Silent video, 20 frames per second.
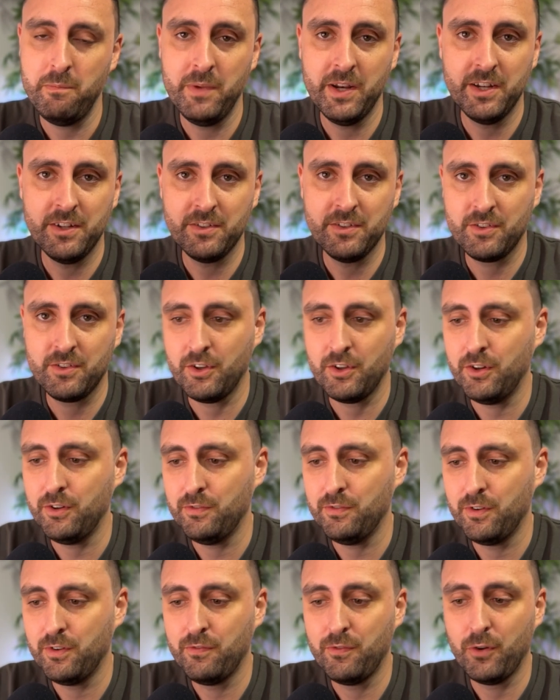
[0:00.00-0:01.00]
minutes
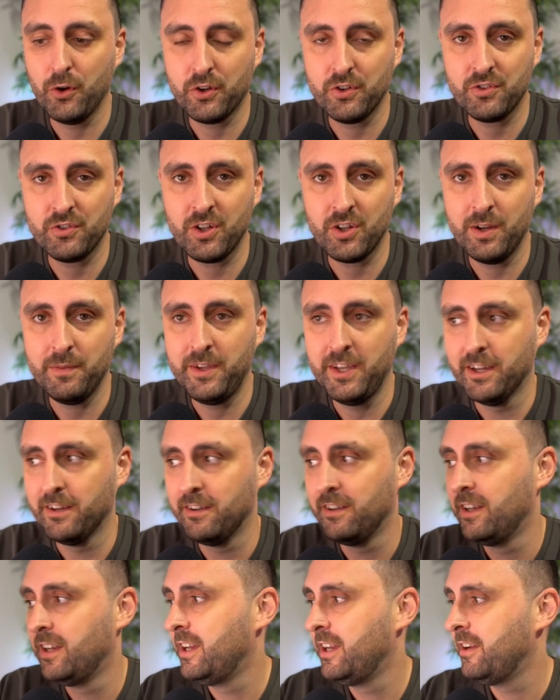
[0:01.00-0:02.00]
of focus time here,